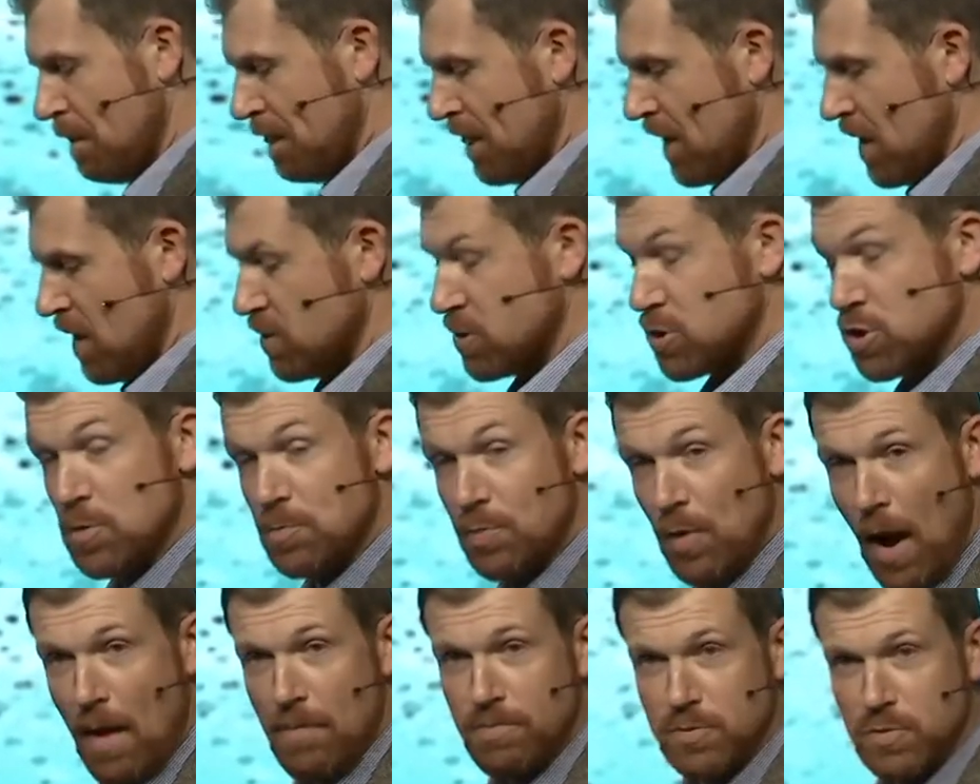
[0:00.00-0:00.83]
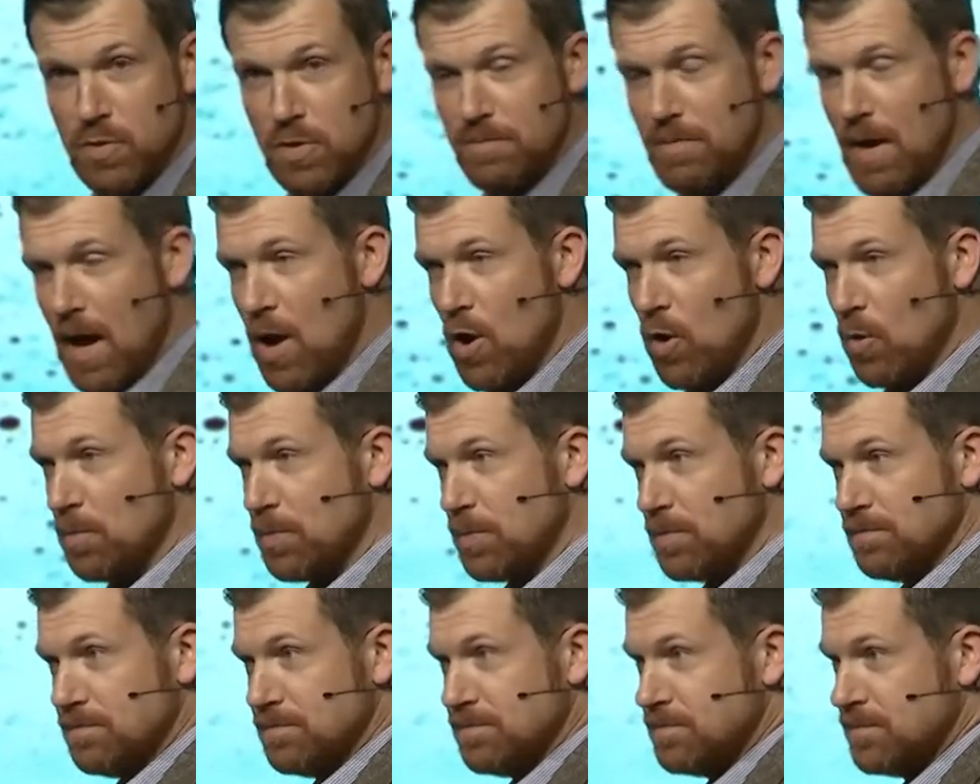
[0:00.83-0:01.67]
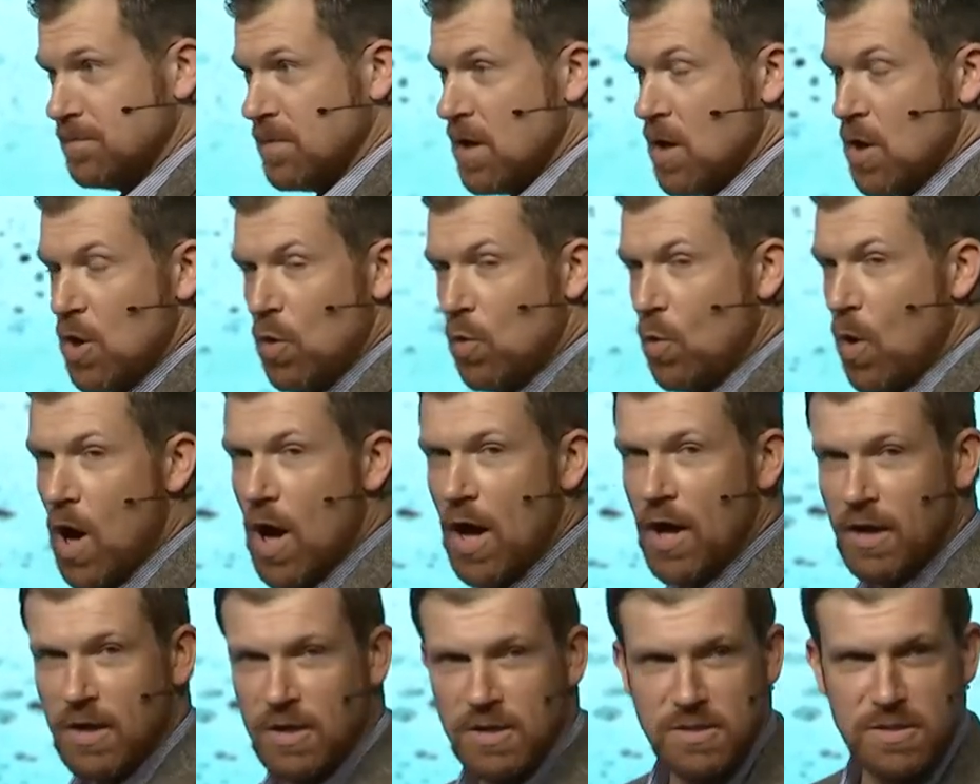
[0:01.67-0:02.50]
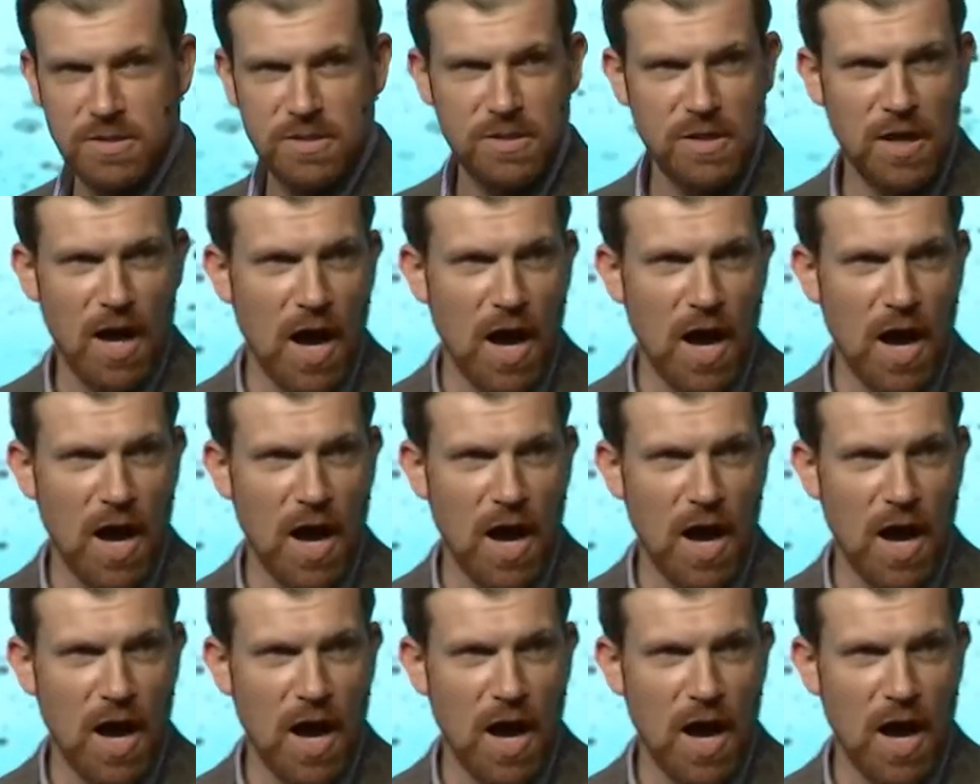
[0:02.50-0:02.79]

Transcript: There's two problems with my hope. One is the